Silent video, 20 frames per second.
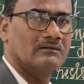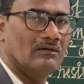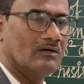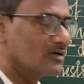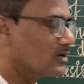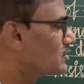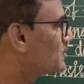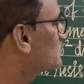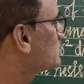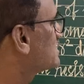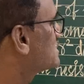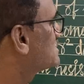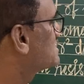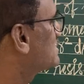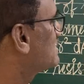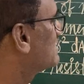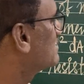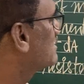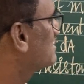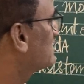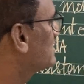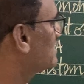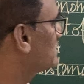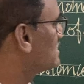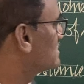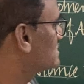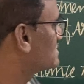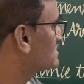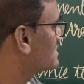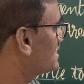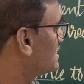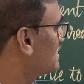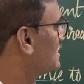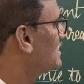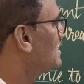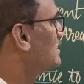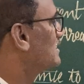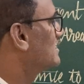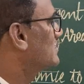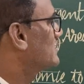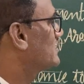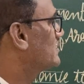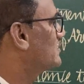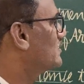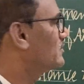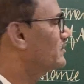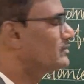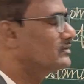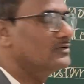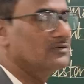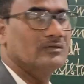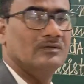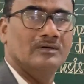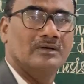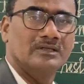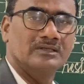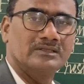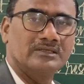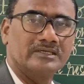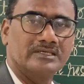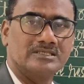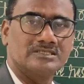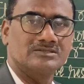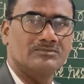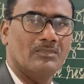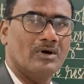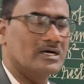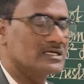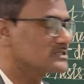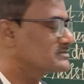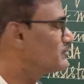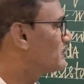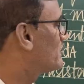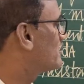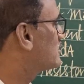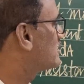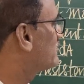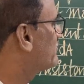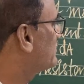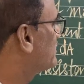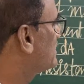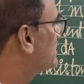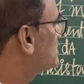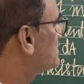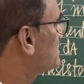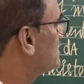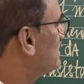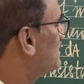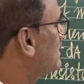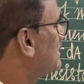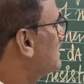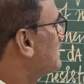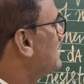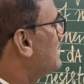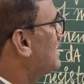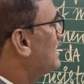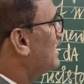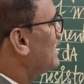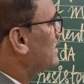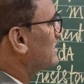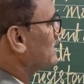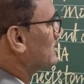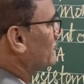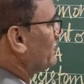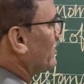or rotation is that is mass moment of inertia, and the